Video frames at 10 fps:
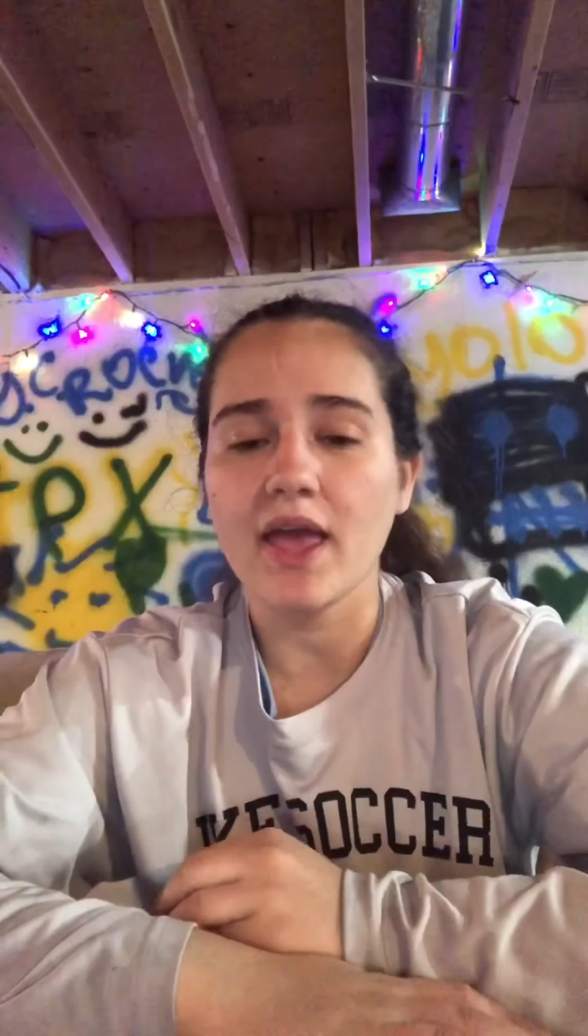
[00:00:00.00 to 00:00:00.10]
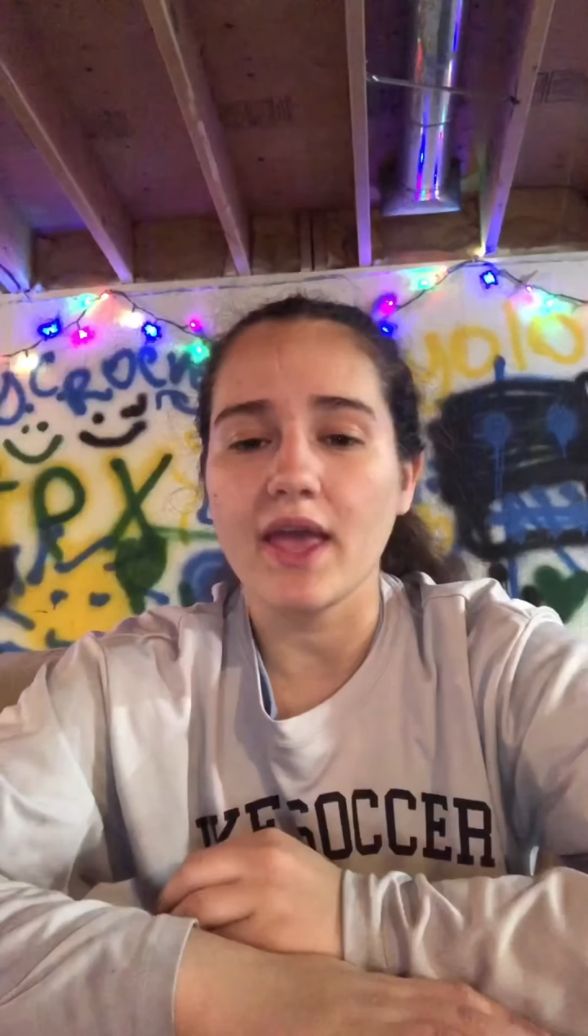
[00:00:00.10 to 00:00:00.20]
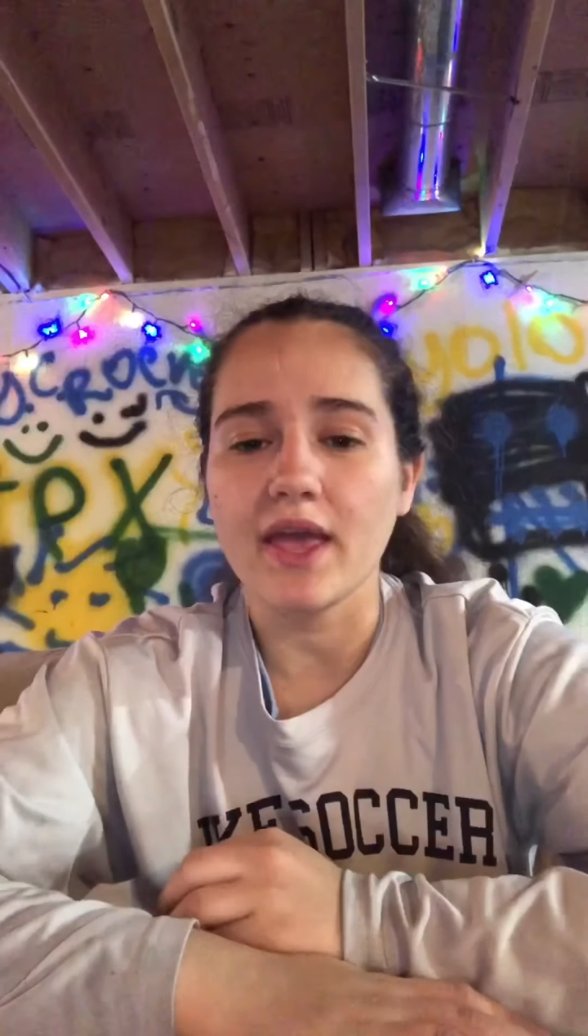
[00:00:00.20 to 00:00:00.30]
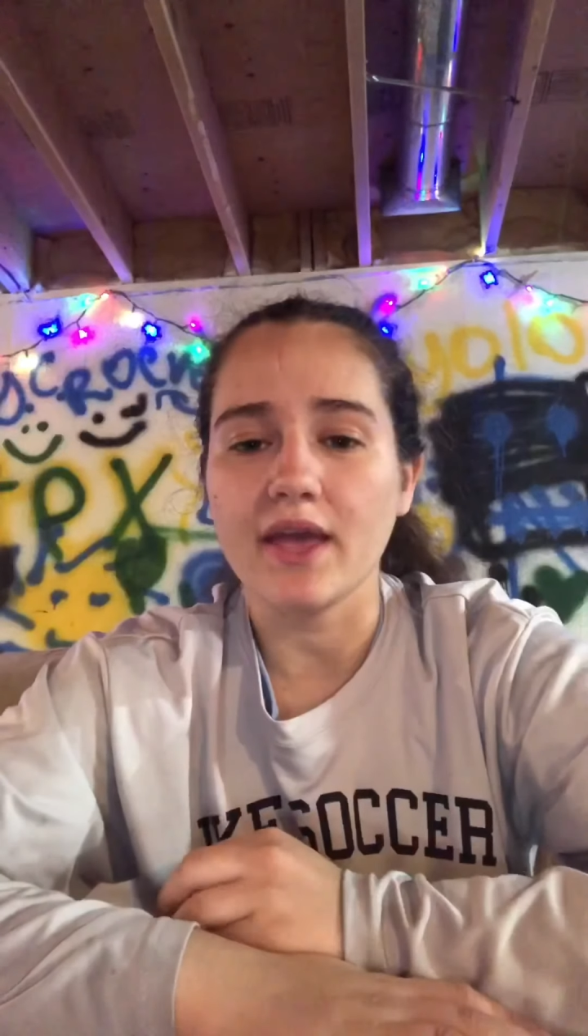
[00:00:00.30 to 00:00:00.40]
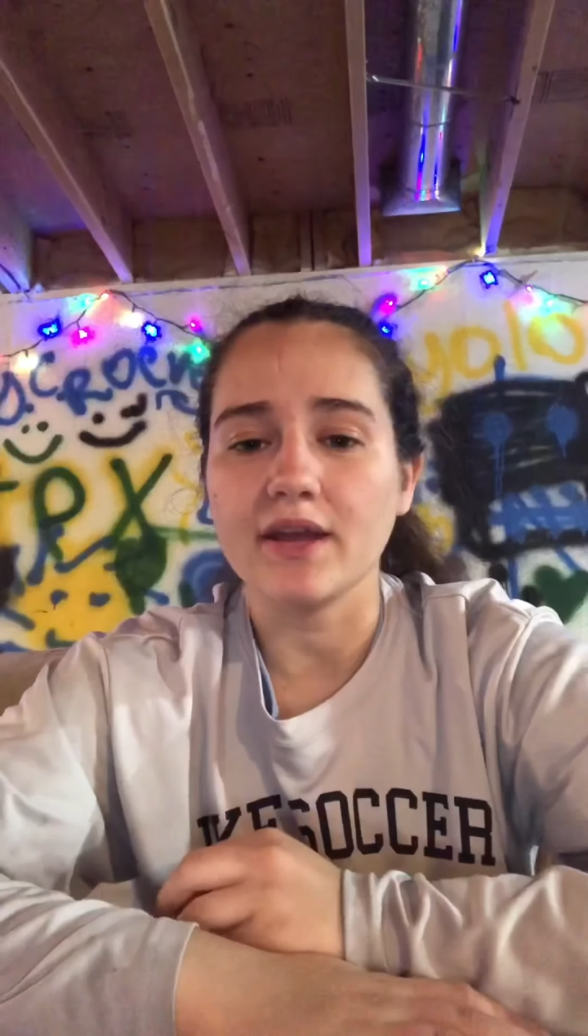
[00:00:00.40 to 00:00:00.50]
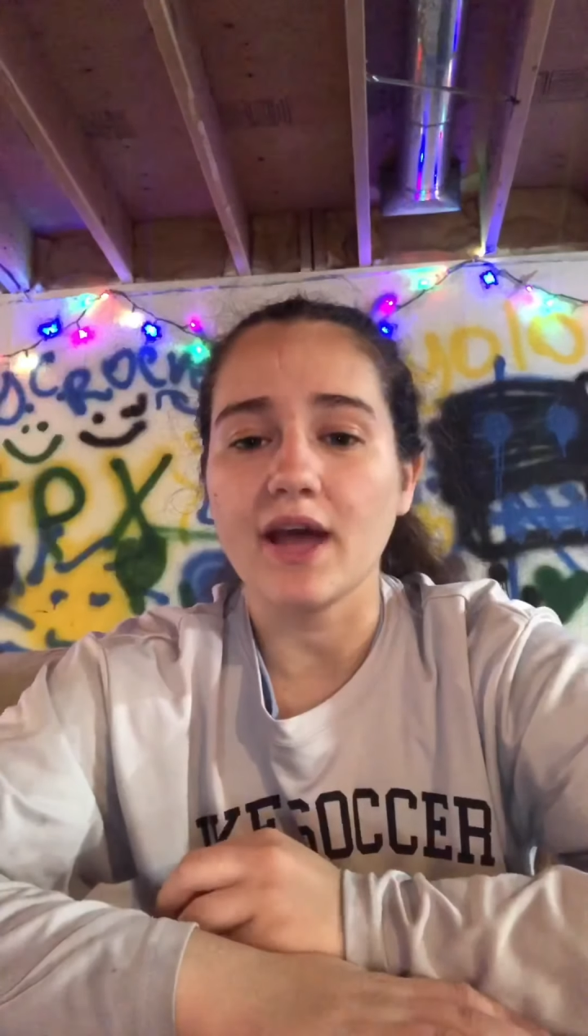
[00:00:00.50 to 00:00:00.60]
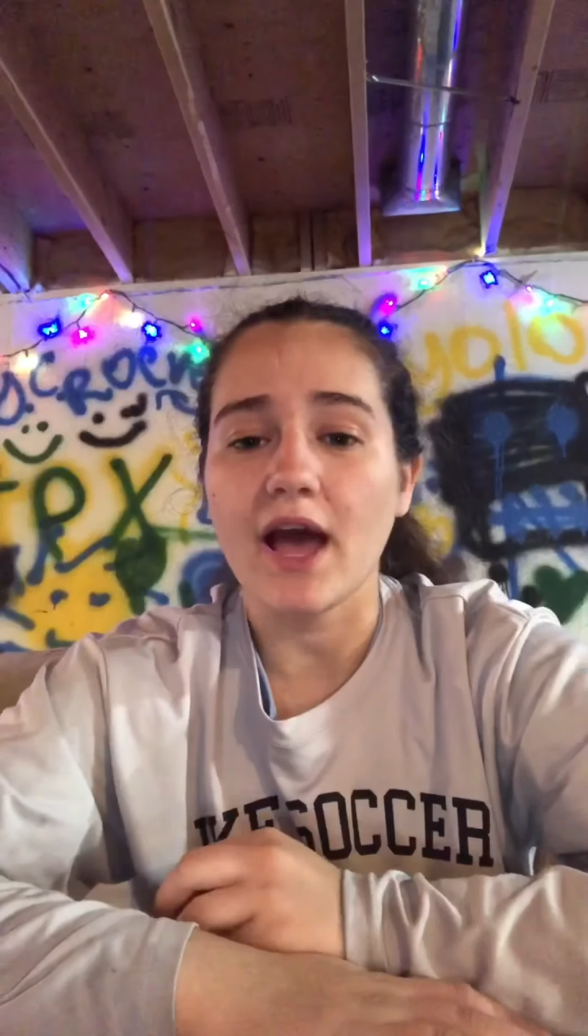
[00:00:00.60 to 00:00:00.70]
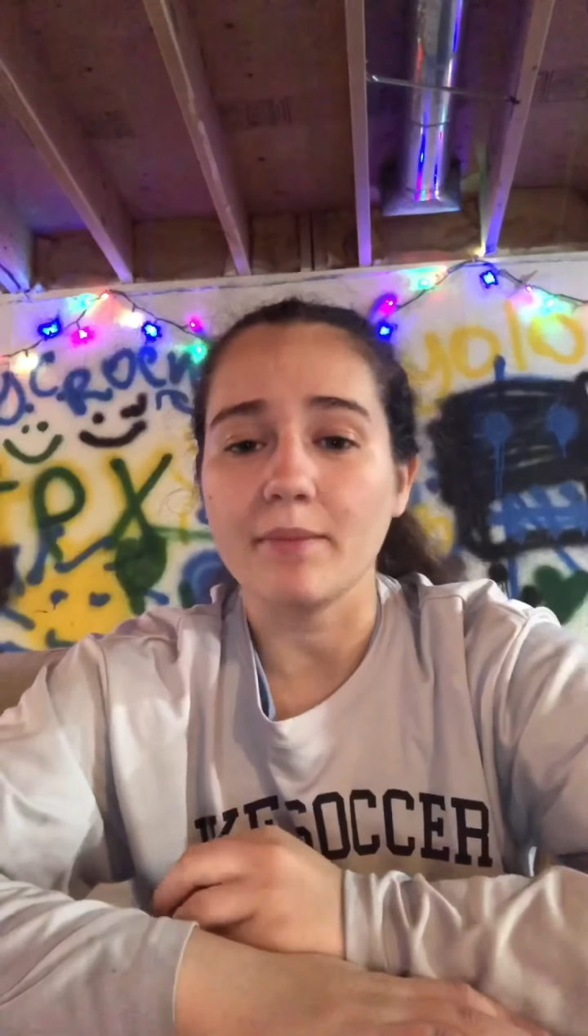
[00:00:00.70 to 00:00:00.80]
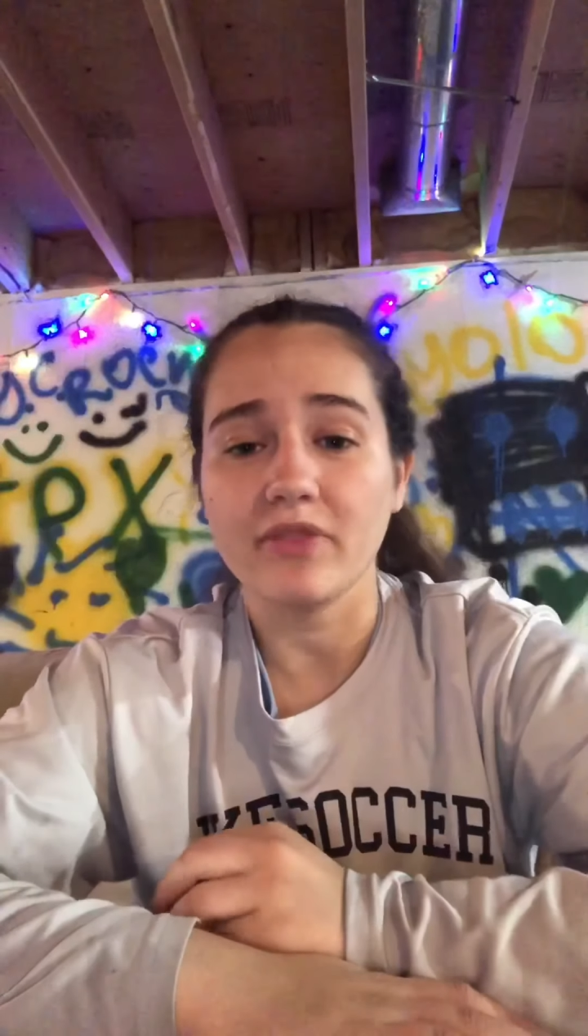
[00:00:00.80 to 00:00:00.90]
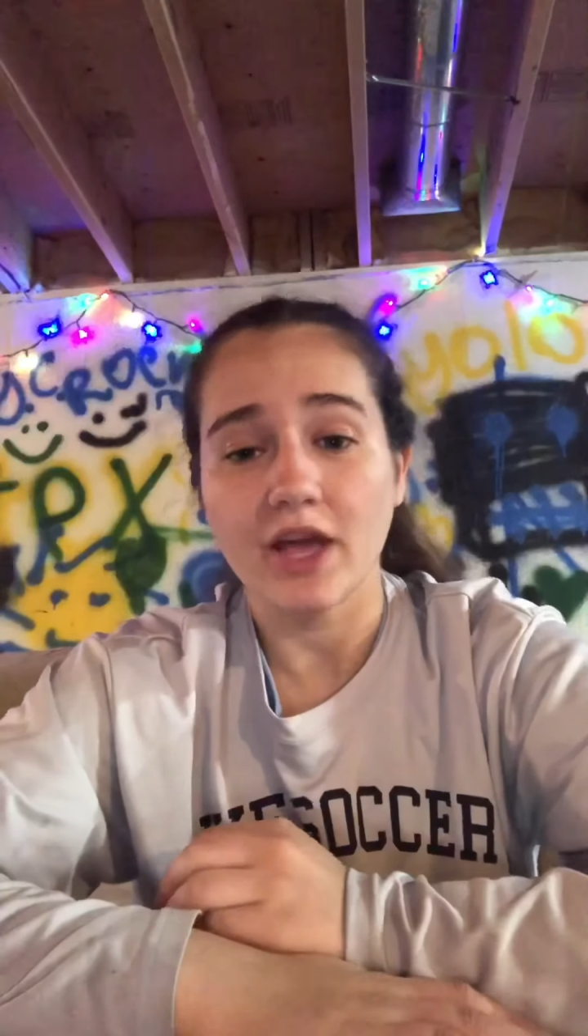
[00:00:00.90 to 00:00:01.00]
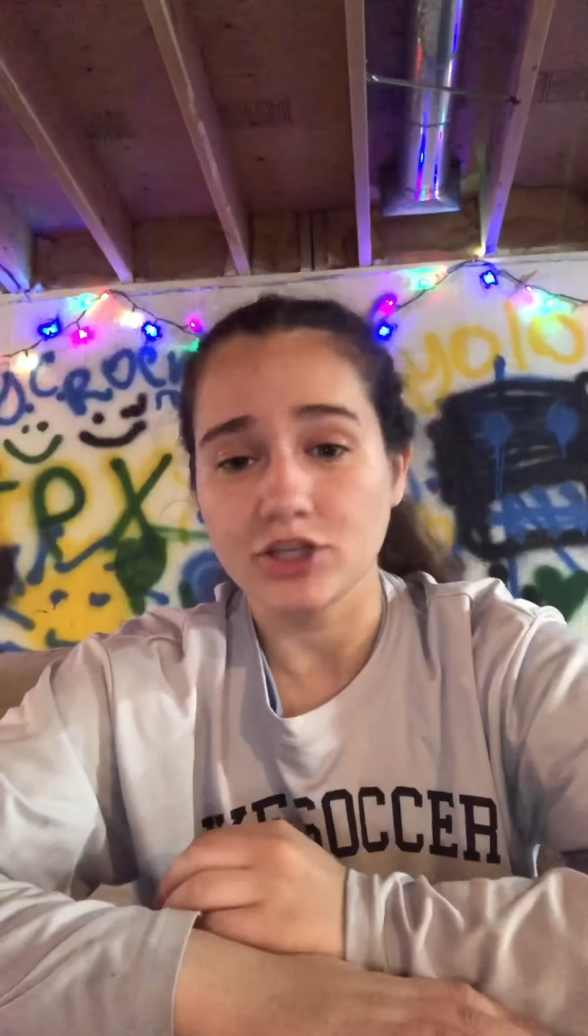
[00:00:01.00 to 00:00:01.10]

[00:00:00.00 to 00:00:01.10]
and I'm in the